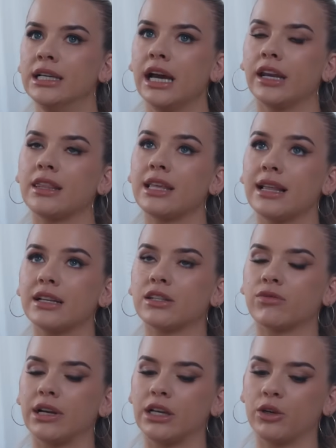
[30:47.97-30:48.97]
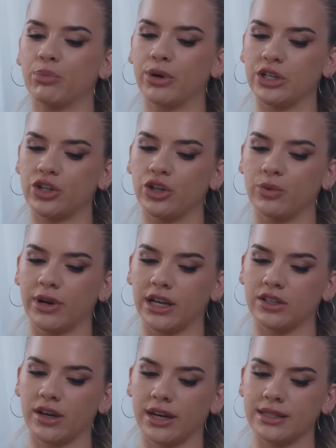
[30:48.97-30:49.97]
And I think that's a really good point too when
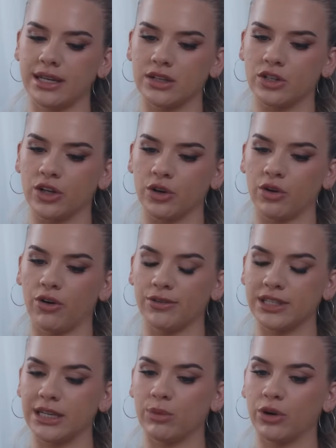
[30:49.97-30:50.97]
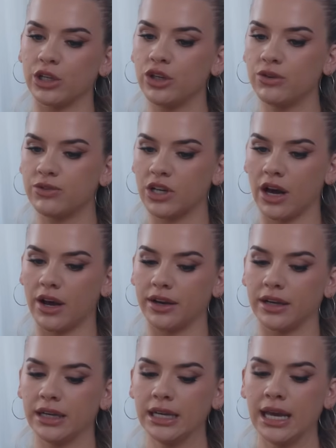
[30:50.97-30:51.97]
it ties into obviously what you've
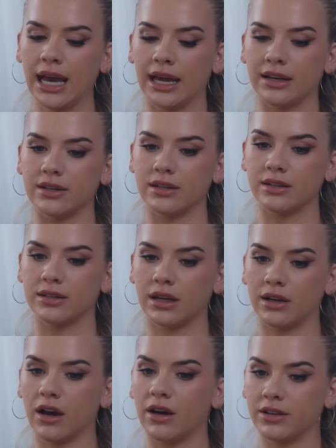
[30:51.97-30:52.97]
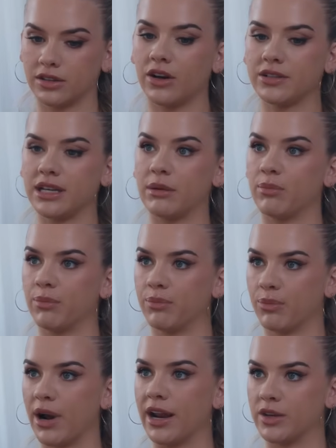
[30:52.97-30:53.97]
done and starting
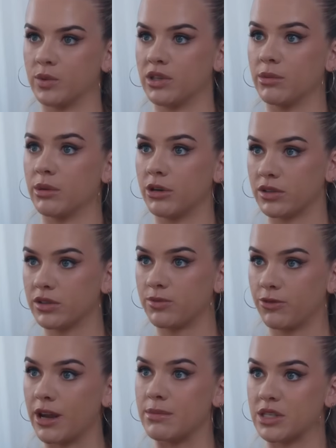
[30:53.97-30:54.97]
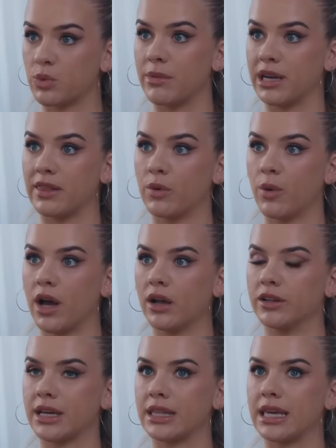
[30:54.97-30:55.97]
brands with some of the most famous women in the
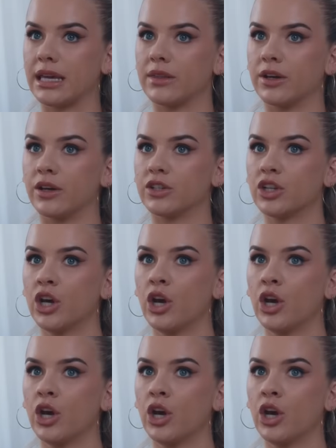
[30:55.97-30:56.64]
world. I think that